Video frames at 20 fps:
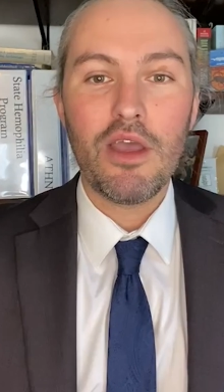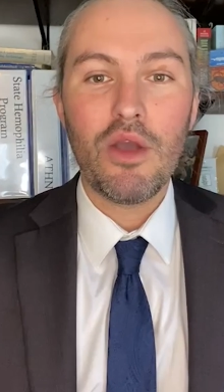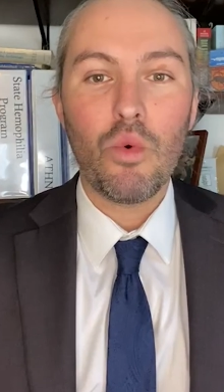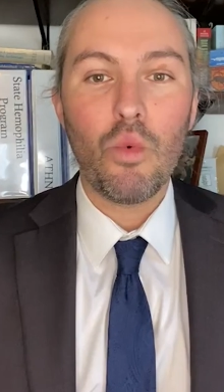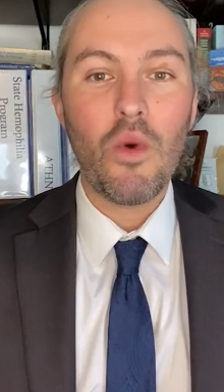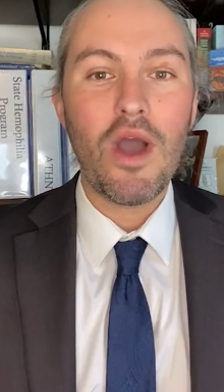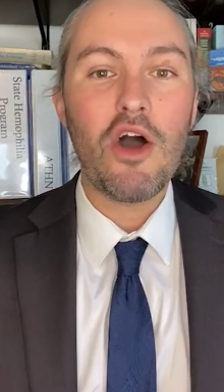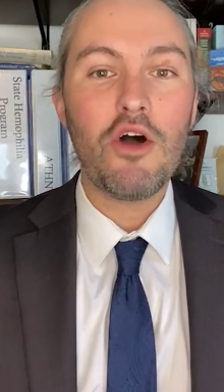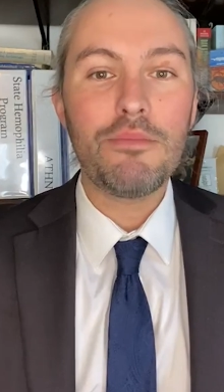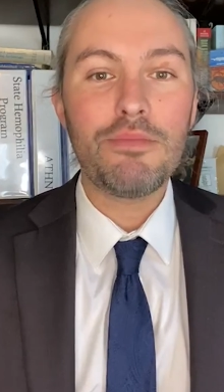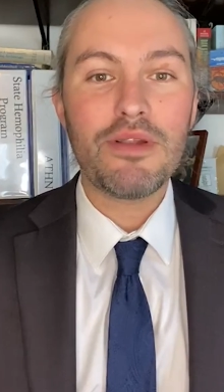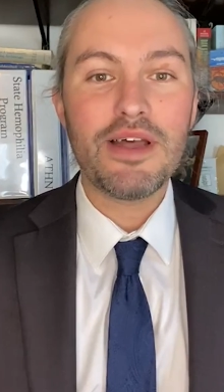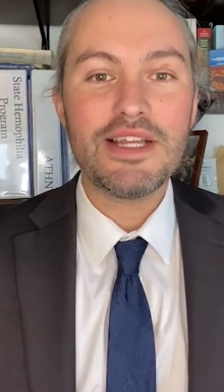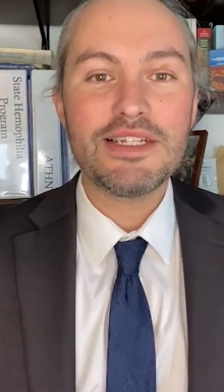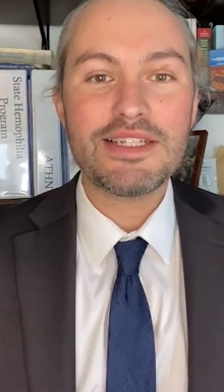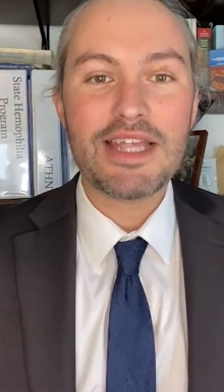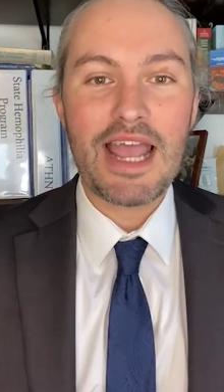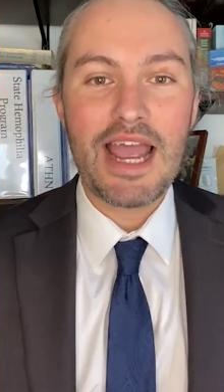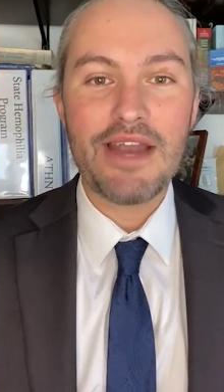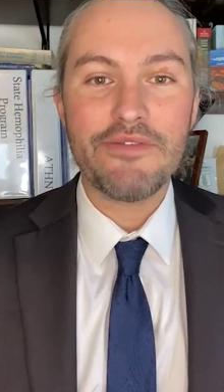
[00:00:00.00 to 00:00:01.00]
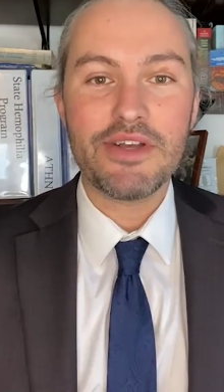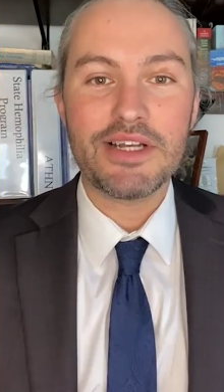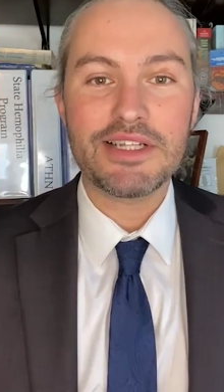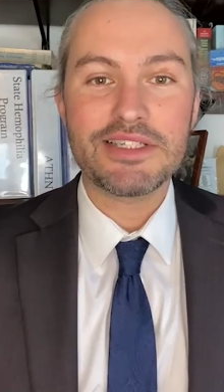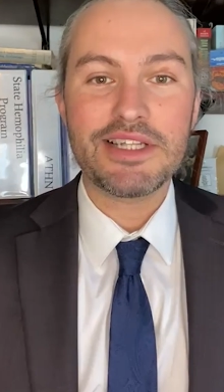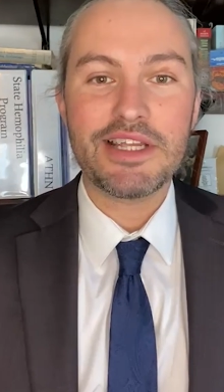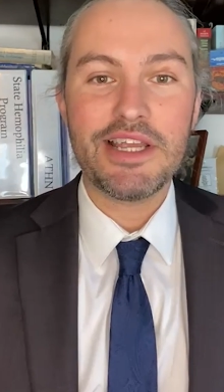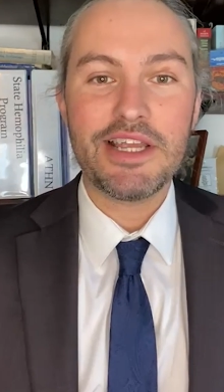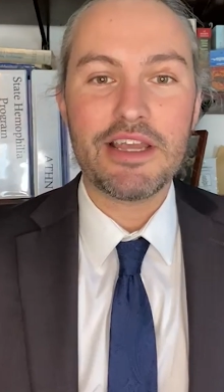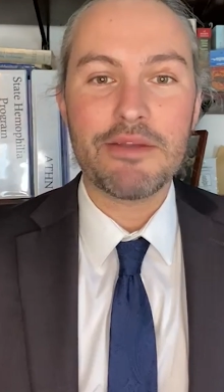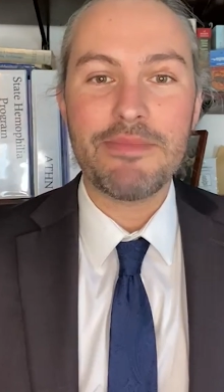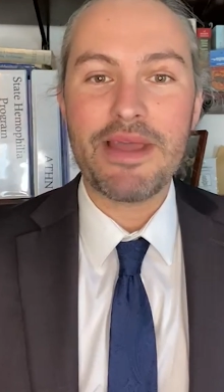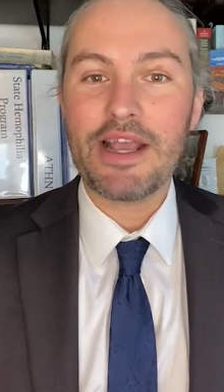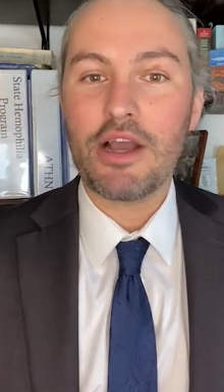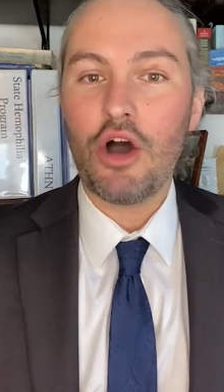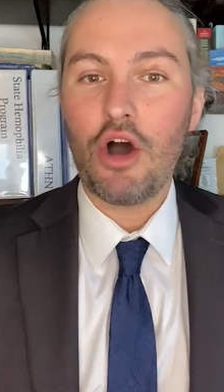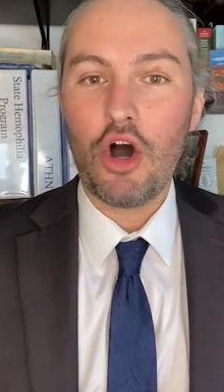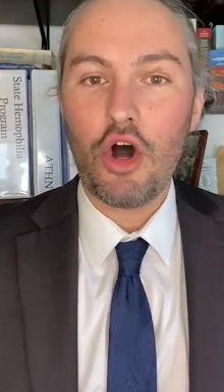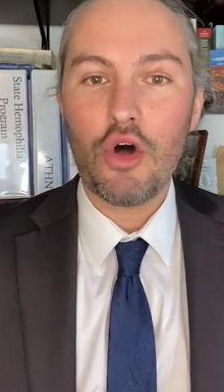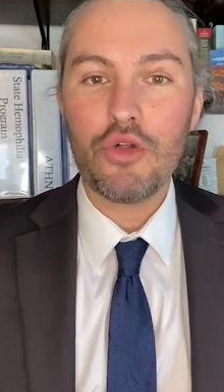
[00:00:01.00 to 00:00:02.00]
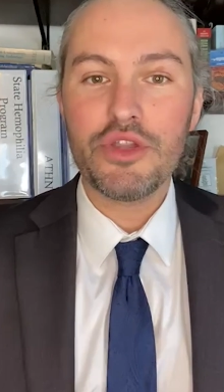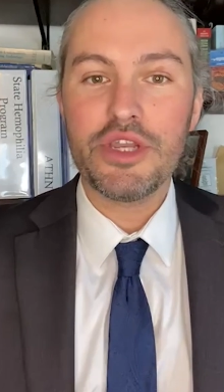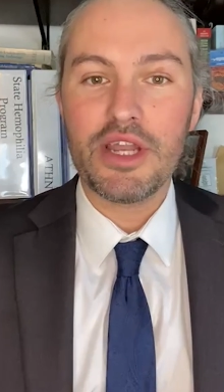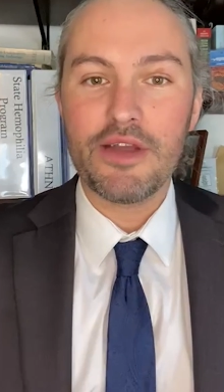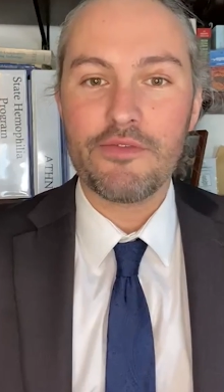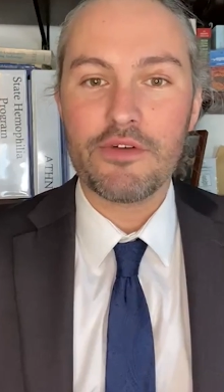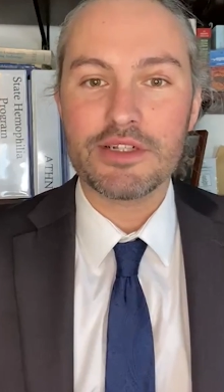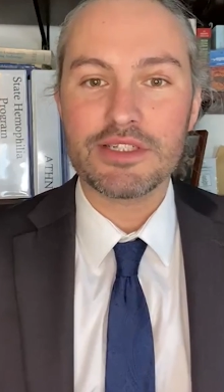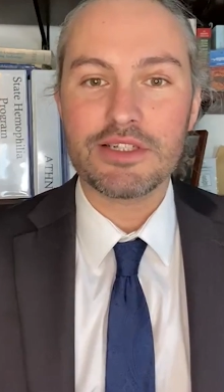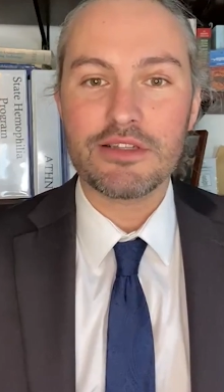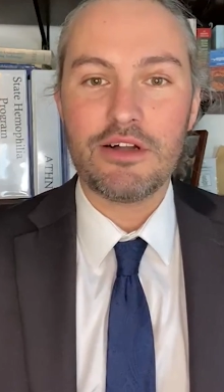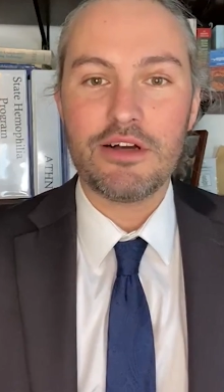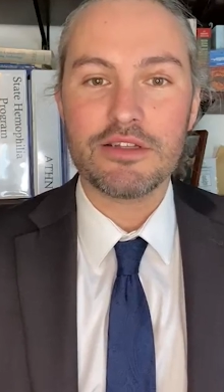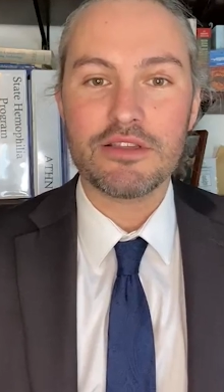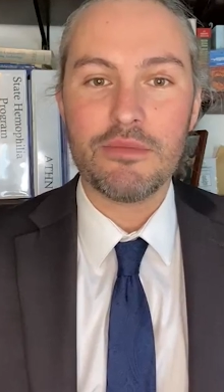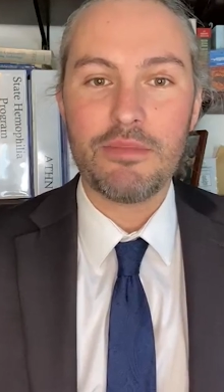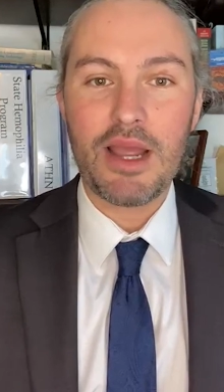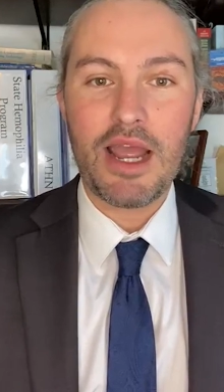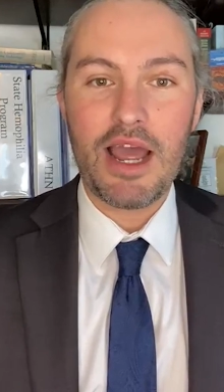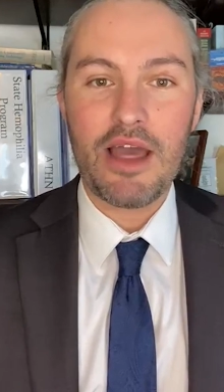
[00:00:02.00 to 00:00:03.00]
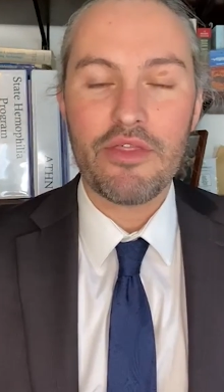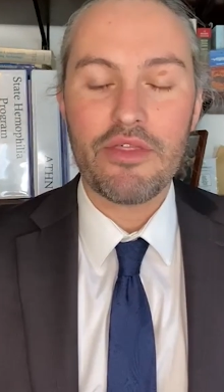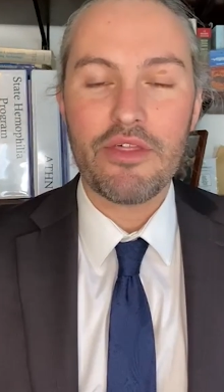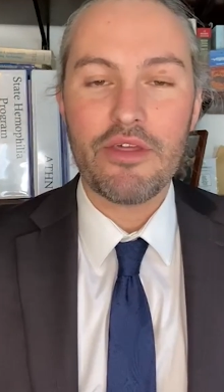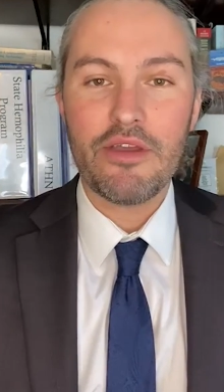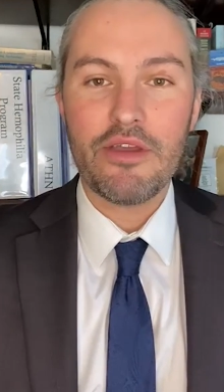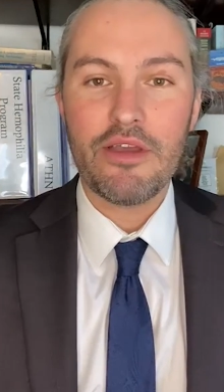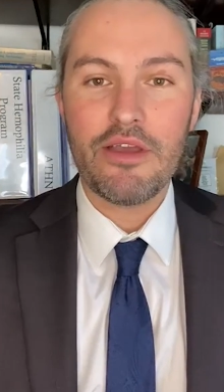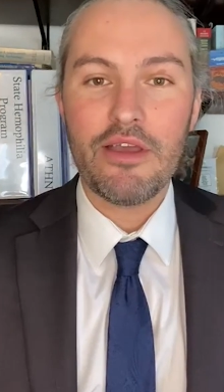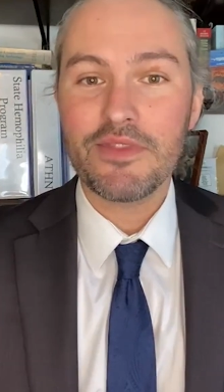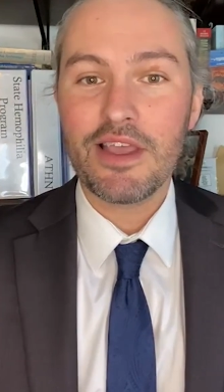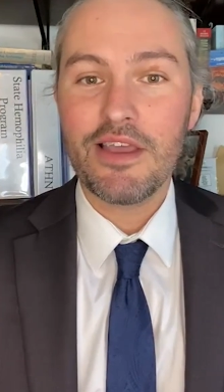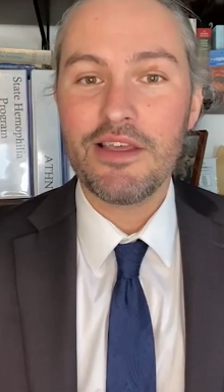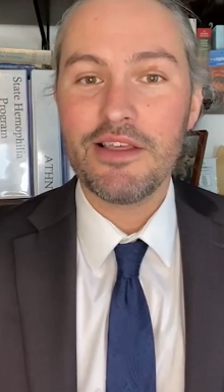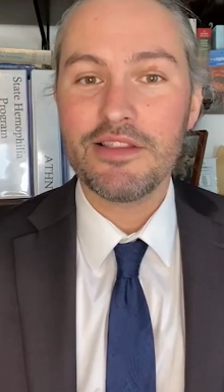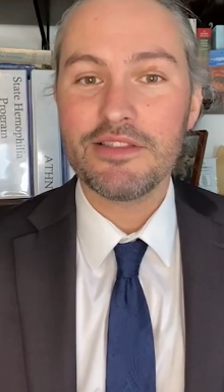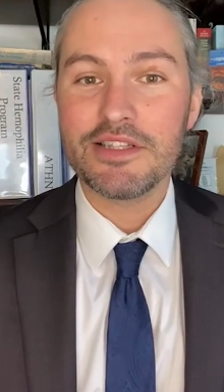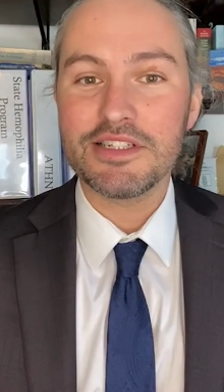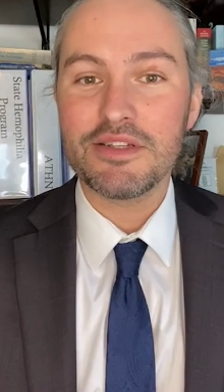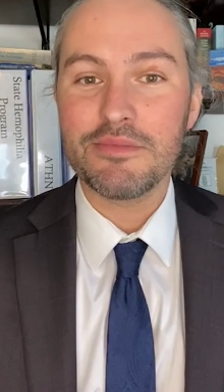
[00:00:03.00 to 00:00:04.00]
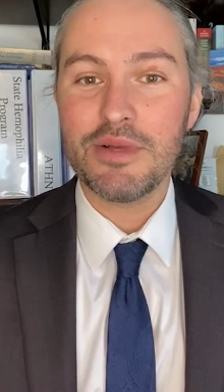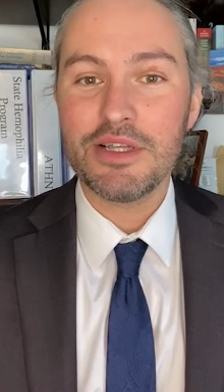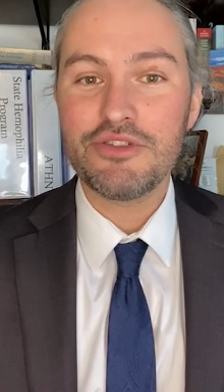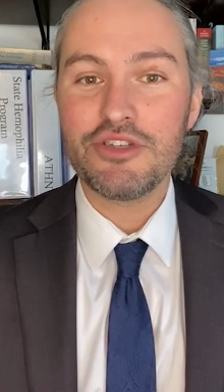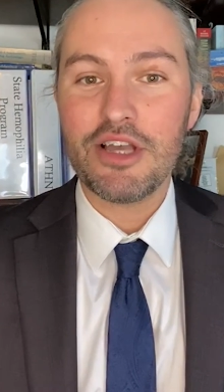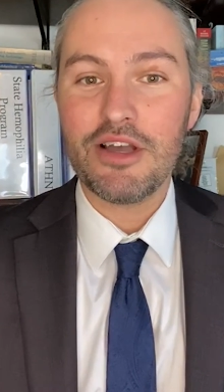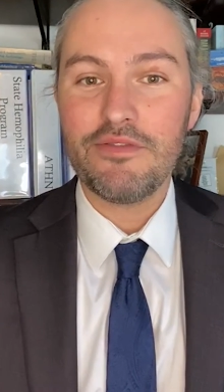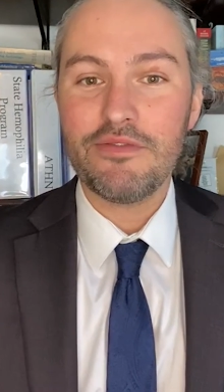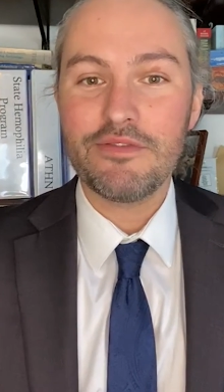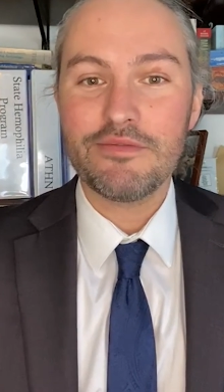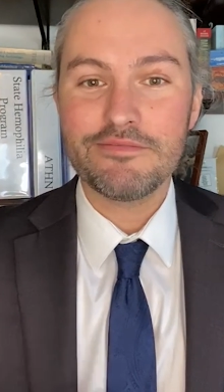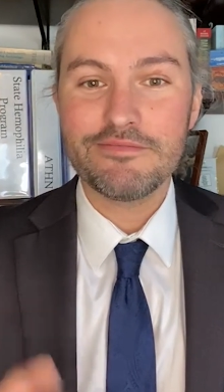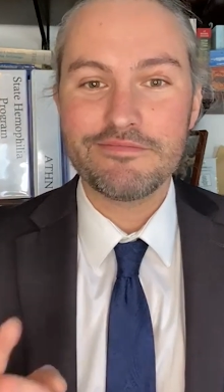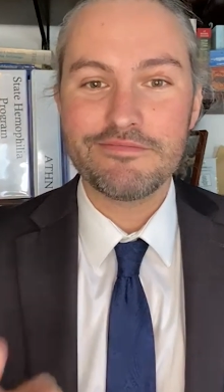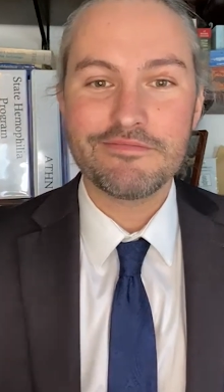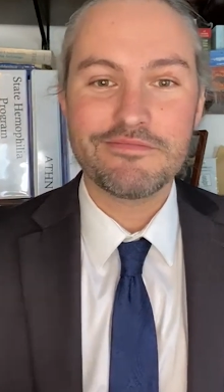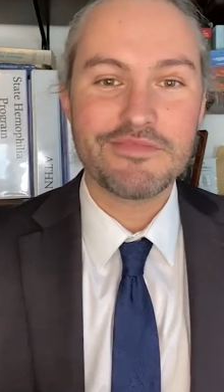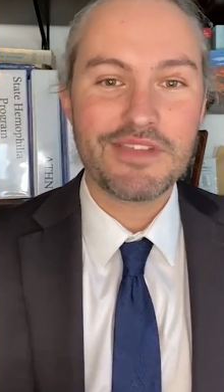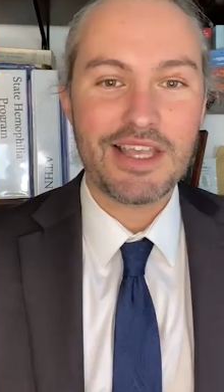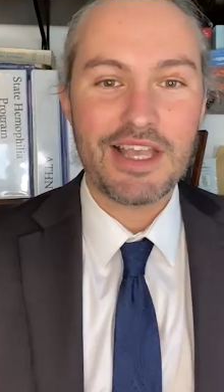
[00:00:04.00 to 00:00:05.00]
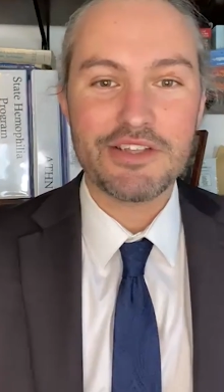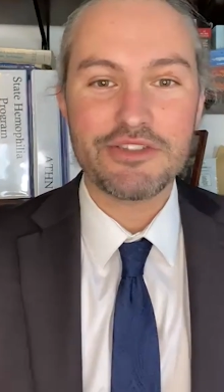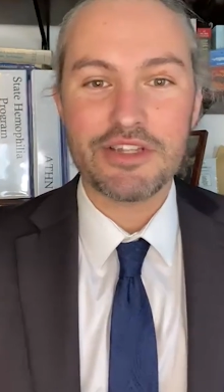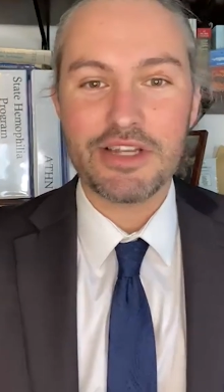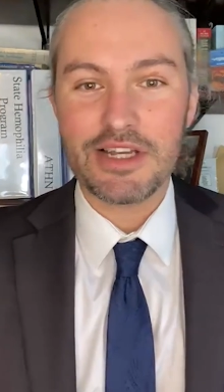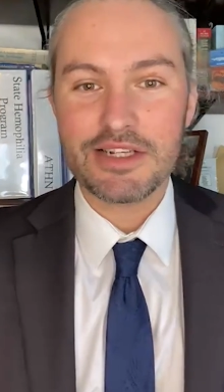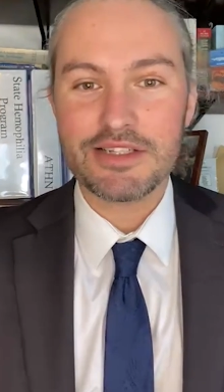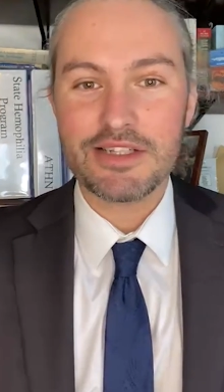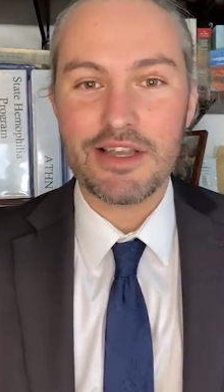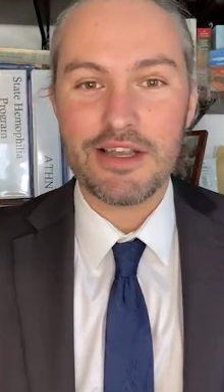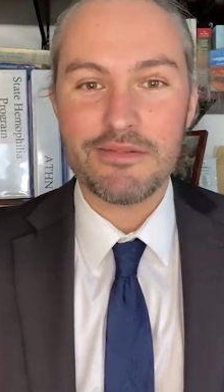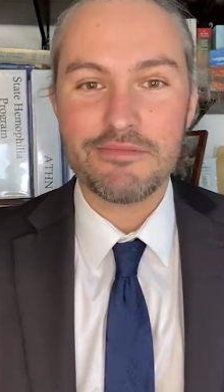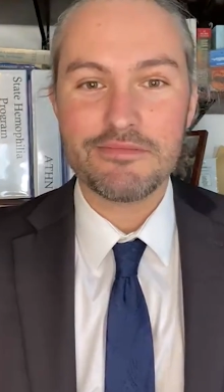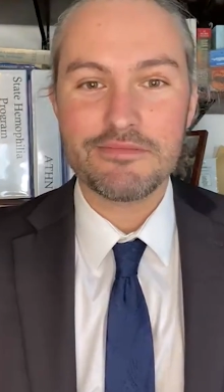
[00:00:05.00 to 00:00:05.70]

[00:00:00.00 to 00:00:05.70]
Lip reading: well-placed advocacy can make all the difference along the path. This has been Jeff. Catch you next time.